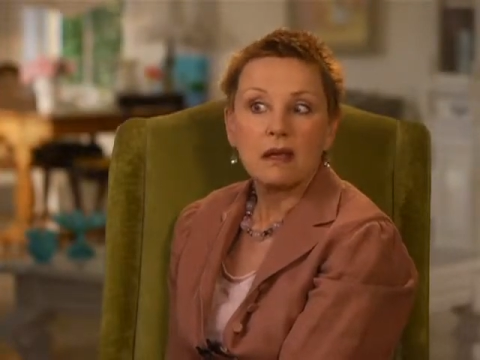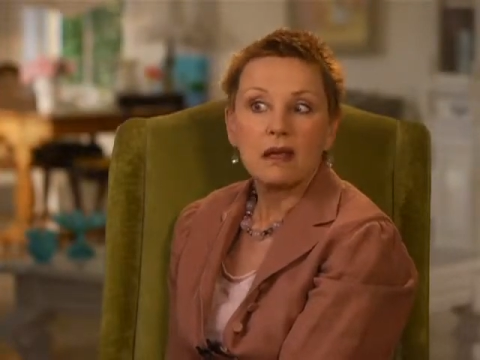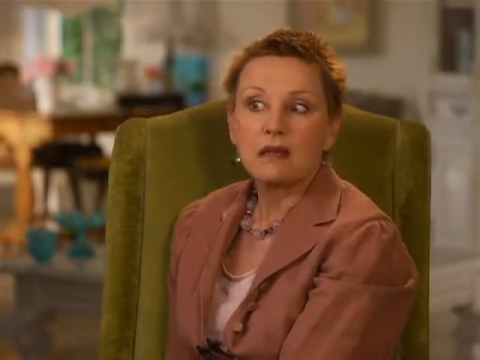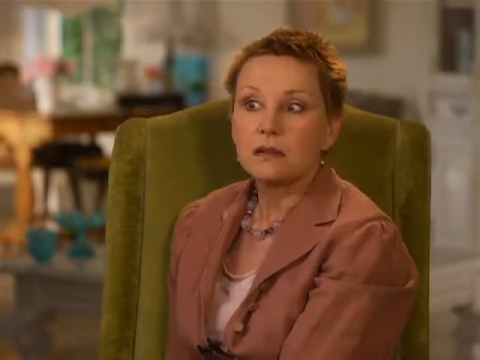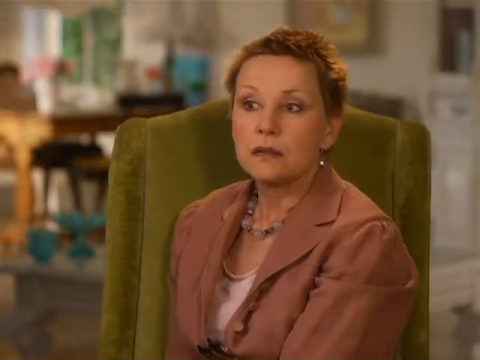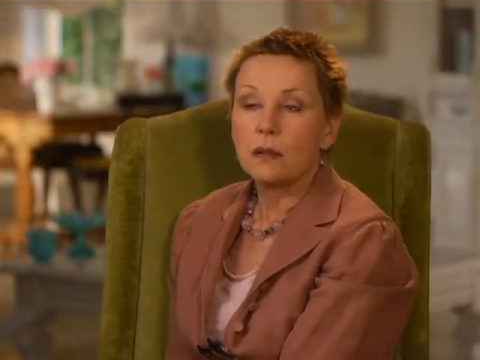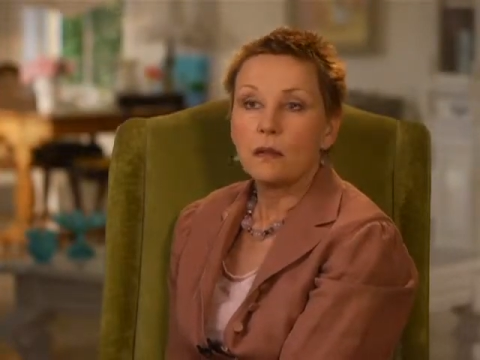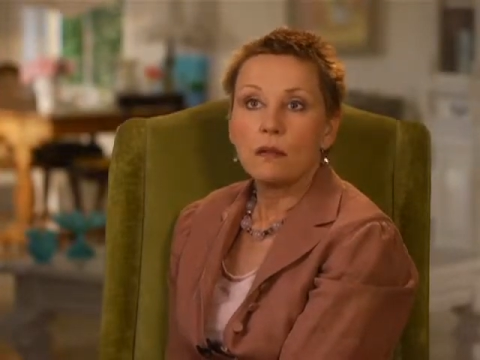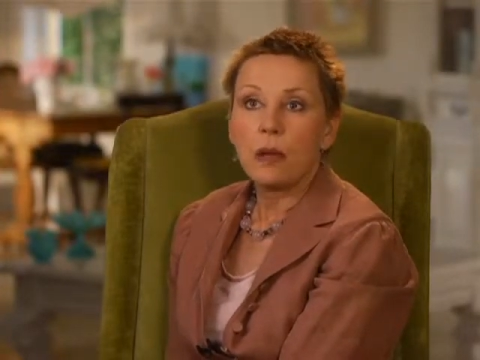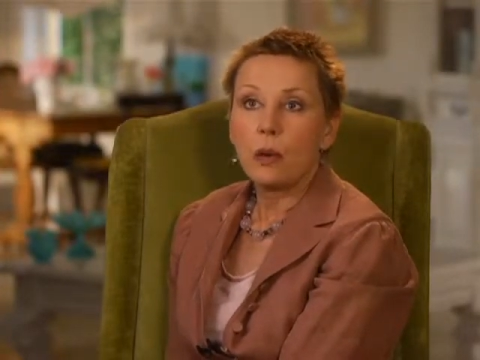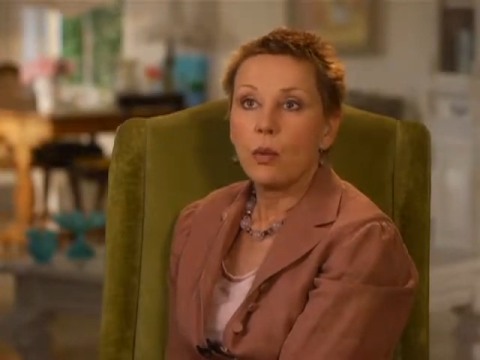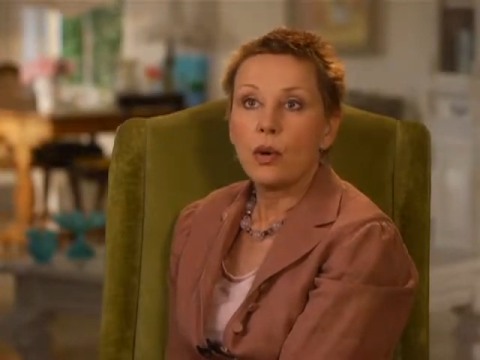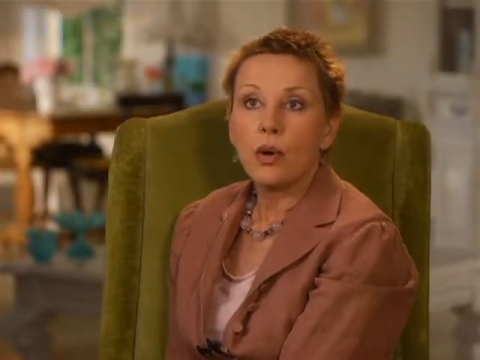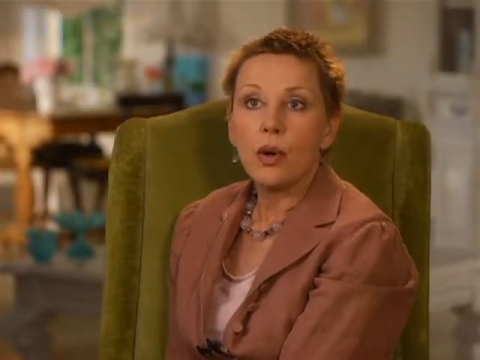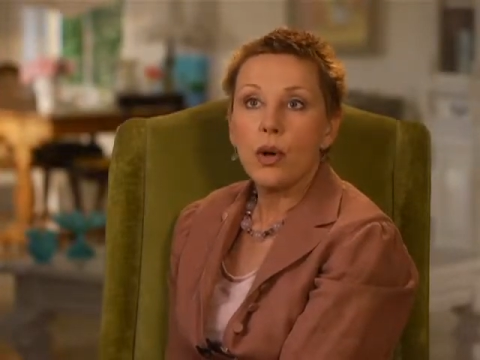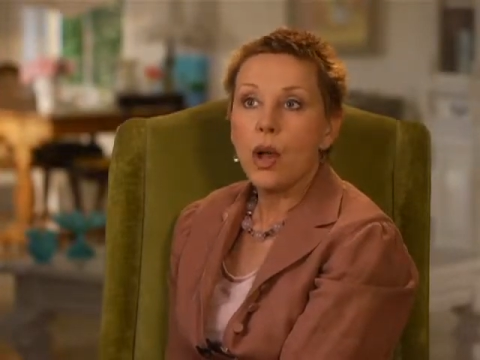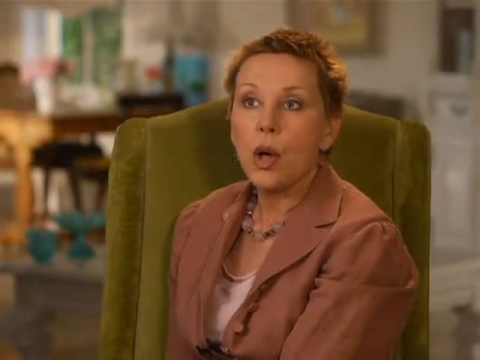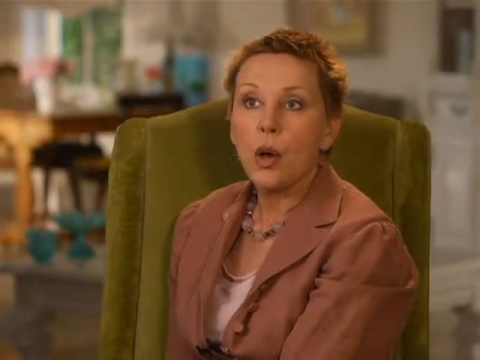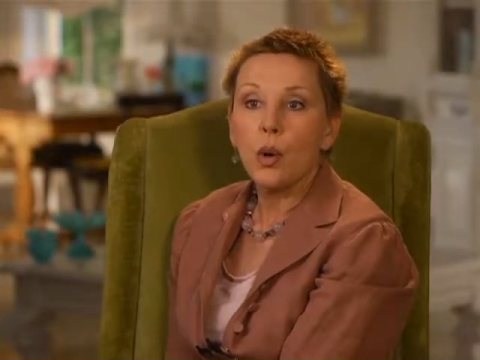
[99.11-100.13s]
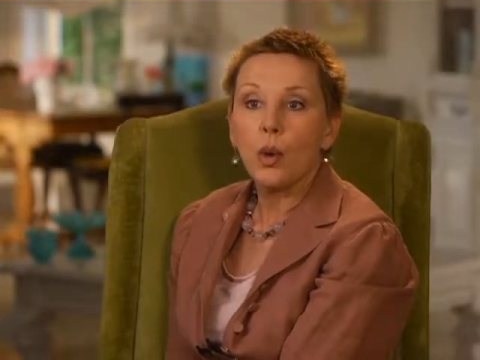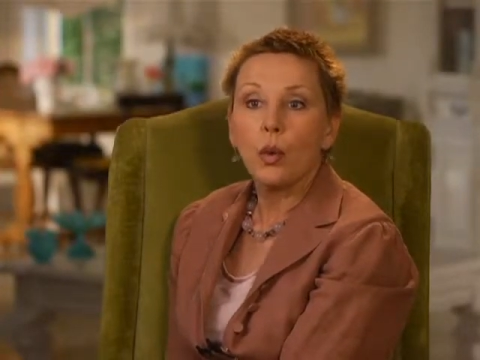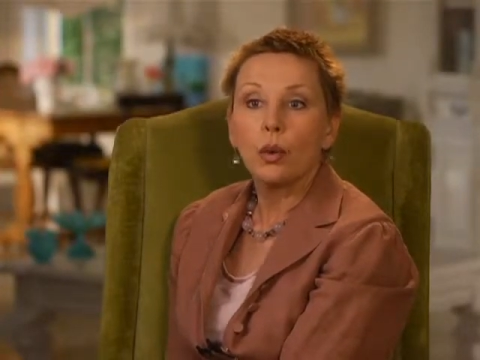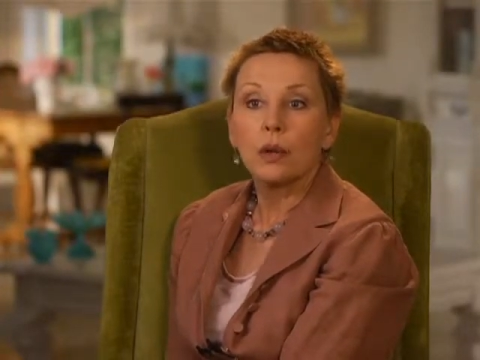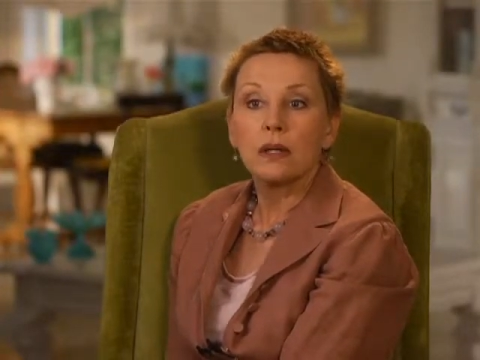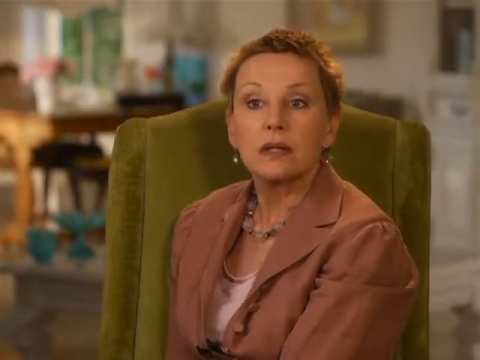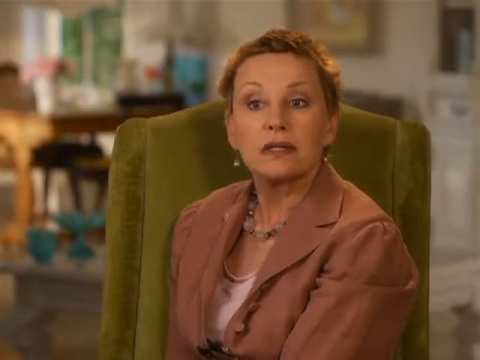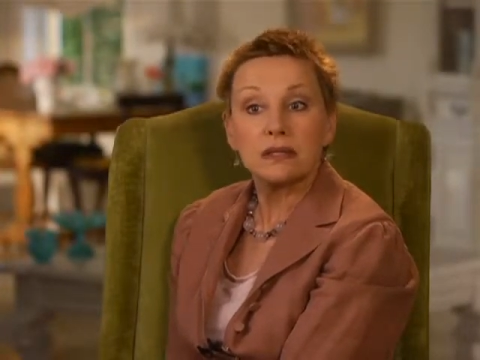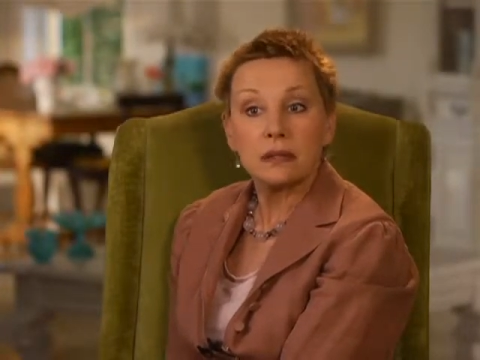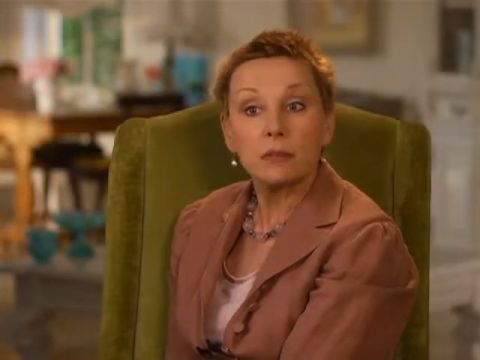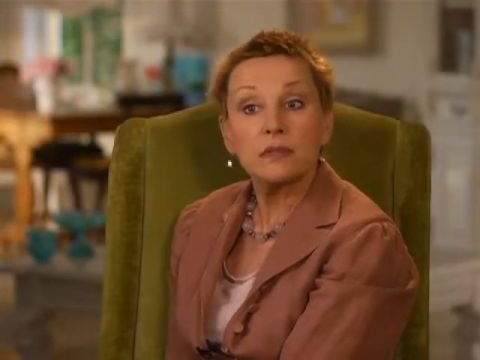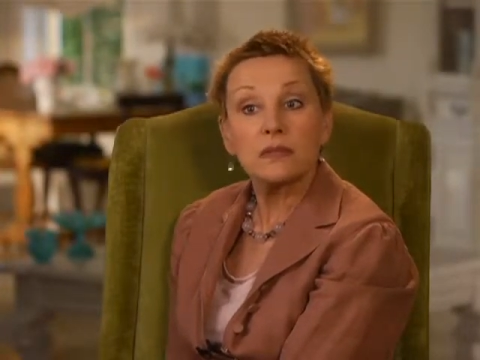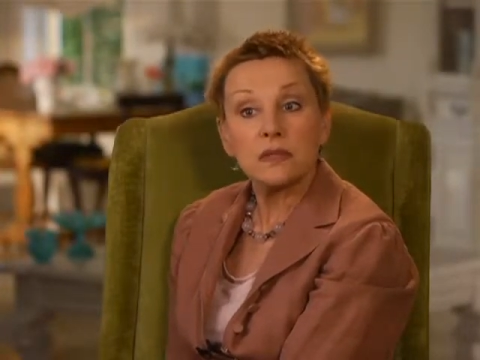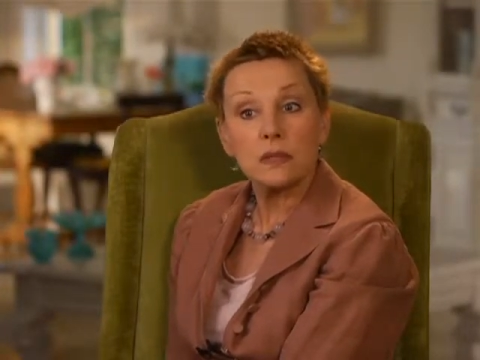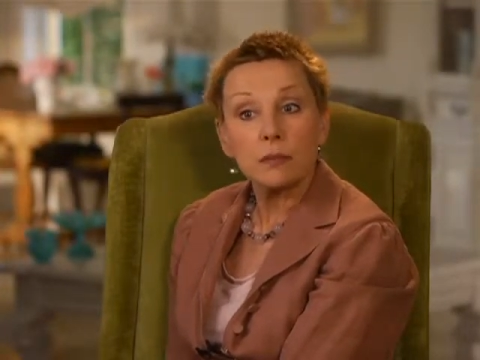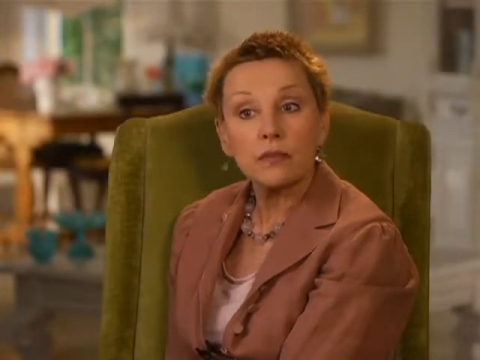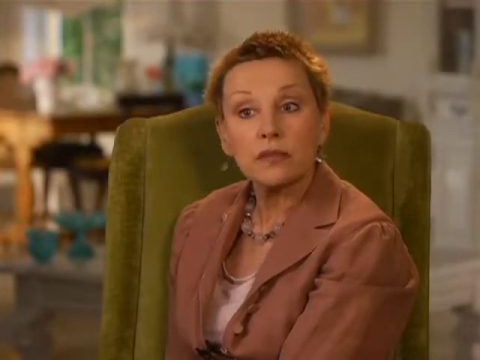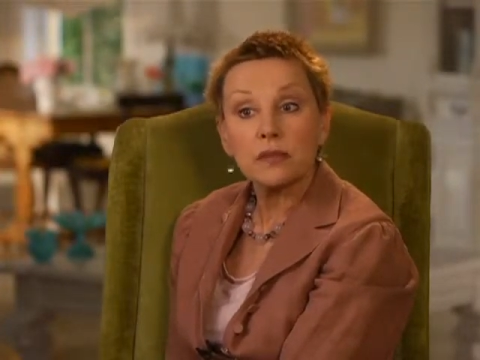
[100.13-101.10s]
So there were no
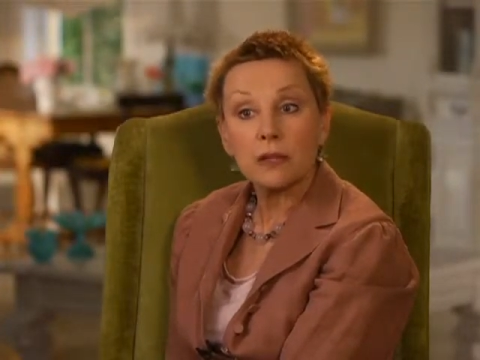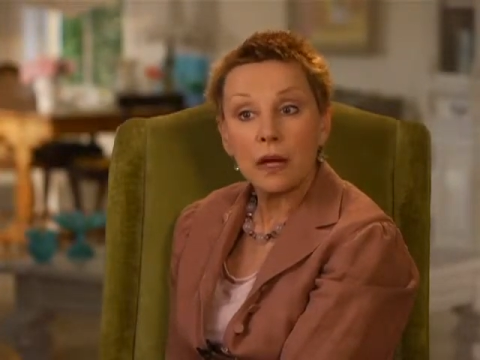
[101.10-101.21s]
symptoms